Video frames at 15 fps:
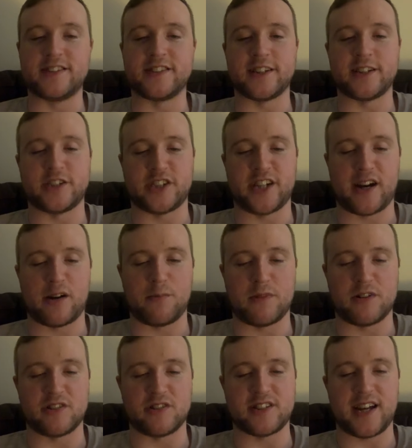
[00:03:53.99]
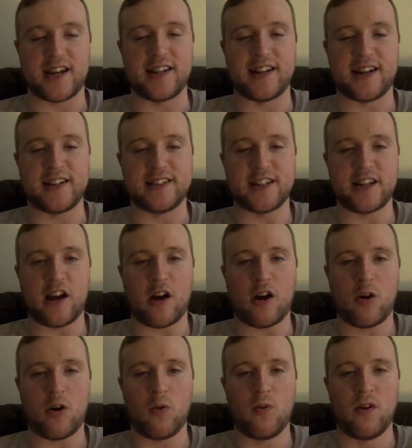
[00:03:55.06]
this year in Mercedes in the
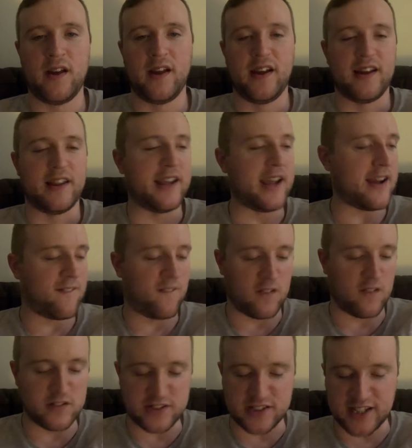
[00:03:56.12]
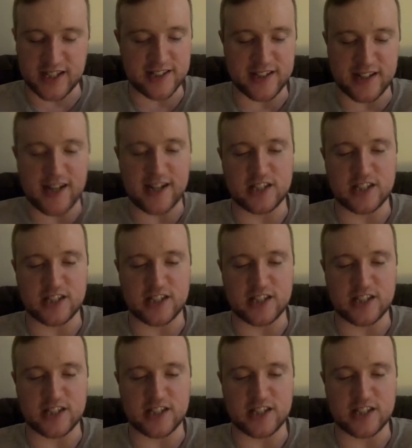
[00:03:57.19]
whole the F1 season.